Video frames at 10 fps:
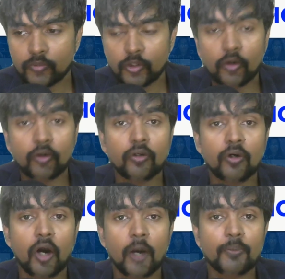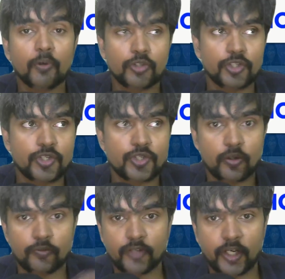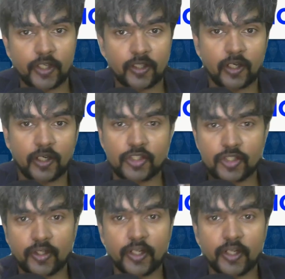you know, approaches of data collection,